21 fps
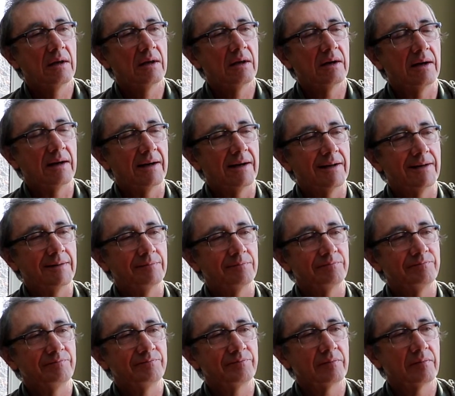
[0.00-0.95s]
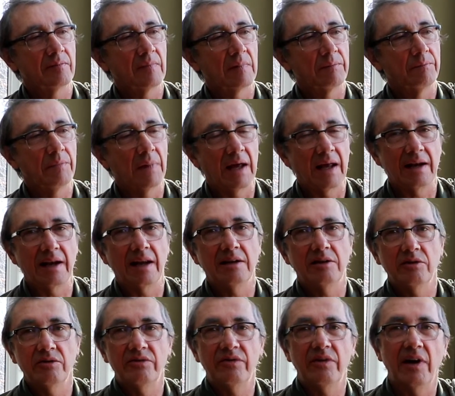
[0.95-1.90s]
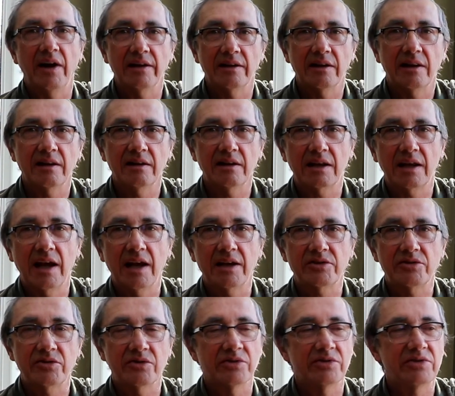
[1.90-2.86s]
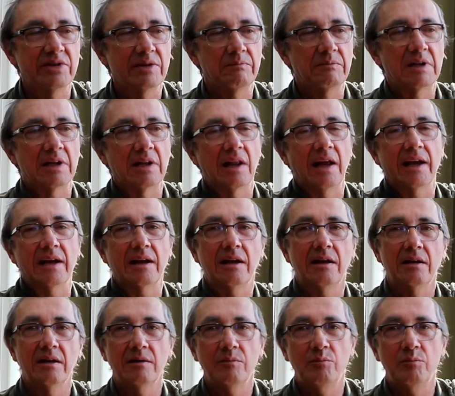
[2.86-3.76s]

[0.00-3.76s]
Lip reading: And I do find that the kestrels seem to like